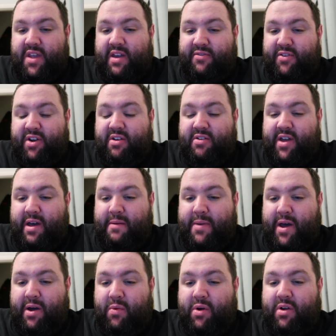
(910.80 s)
If I don't get a
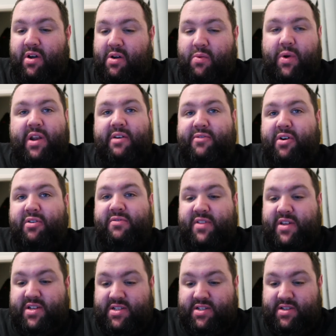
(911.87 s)
better one, I will evolve
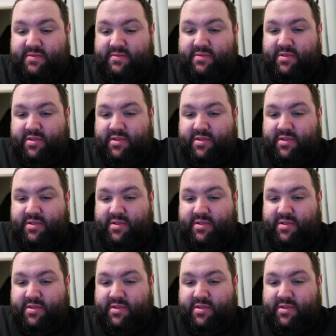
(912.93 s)
this.